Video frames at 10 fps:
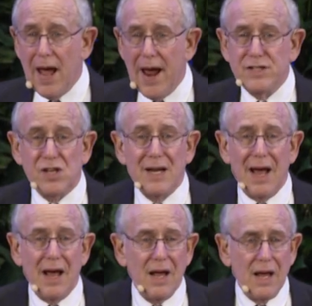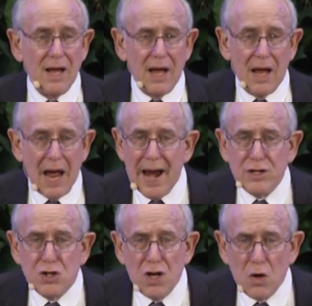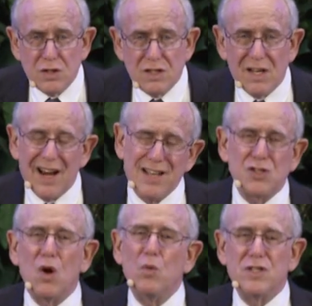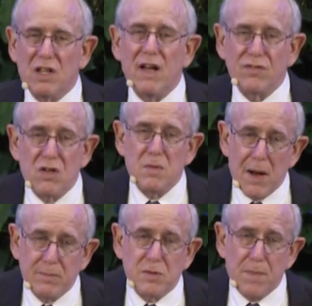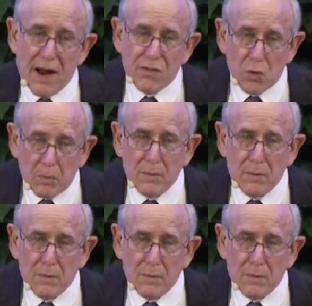I said, how did you know? She said, I saw what you left in your mom's bathroom.